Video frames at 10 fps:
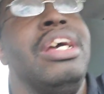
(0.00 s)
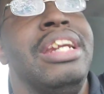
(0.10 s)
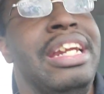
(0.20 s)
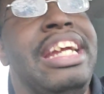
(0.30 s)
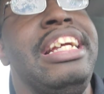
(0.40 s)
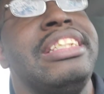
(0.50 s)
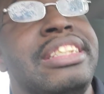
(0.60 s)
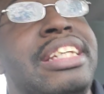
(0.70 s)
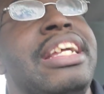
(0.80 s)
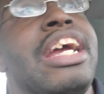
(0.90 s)
need to
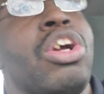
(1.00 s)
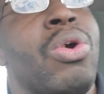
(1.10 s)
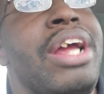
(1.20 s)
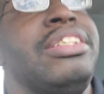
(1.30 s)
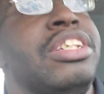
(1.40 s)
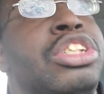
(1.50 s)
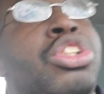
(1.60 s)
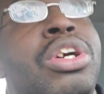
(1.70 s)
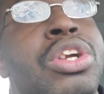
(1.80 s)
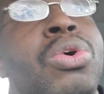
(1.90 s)
see that crank
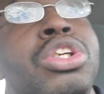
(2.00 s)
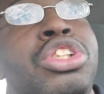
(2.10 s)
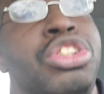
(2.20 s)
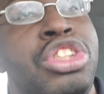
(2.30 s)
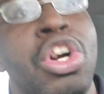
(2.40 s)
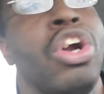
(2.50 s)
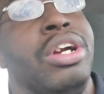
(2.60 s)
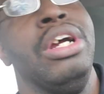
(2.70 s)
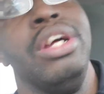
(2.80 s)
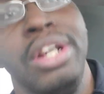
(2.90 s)
sensor in order to start.
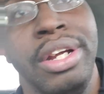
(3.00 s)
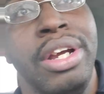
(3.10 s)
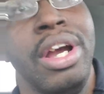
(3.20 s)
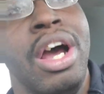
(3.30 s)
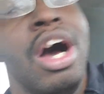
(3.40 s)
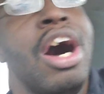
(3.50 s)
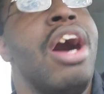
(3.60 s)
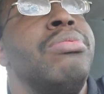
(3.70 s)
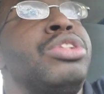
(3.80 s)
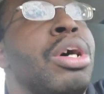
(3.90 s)

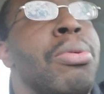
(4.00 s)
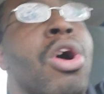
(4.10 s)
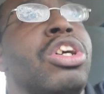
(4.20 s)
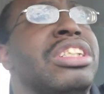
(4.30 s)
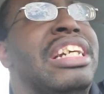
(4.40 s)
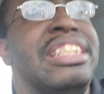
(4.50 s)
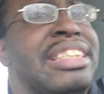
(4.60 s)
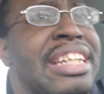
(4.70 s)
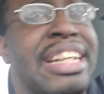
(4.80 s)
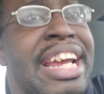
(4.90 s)
Some cars need to
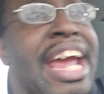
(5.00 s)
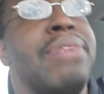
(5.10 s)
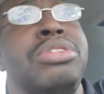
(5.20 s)
see the cam